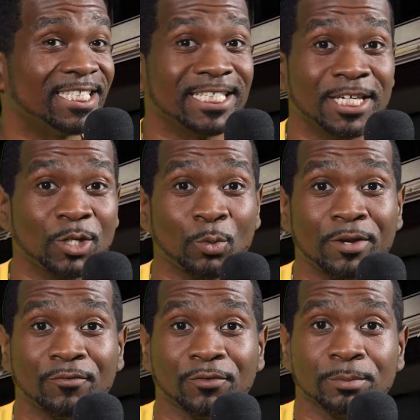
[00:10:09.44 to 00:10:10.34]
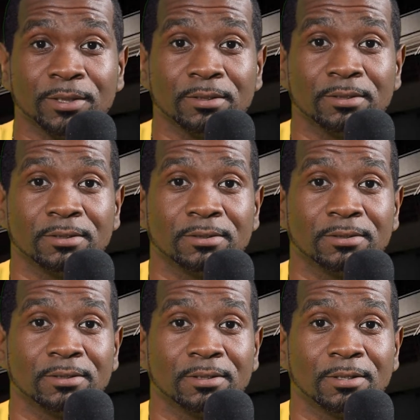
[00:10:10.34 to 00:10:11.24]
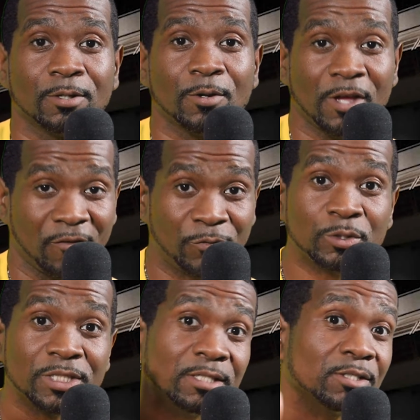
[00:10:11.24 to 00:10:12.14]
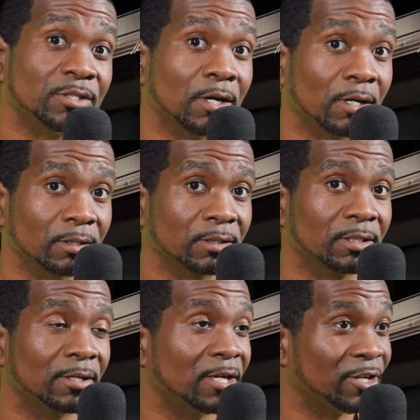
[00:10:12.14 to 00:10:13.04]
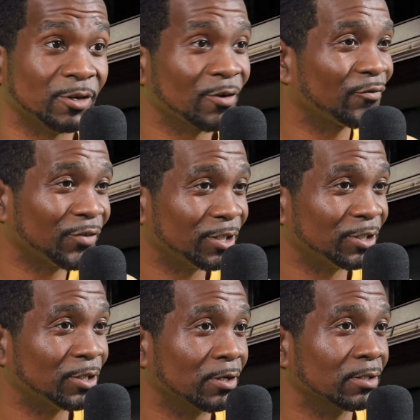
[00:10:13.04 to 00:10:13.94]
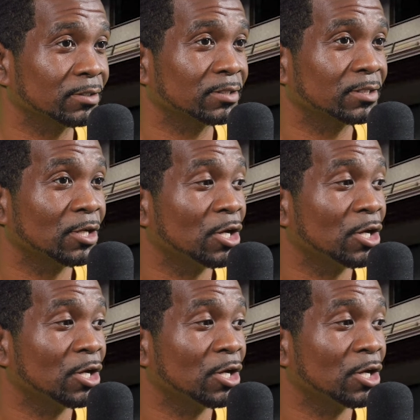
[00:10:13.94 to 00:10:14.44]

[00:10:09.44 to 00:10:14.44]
to get away from it. If you see a dog and you're afraid of dogs,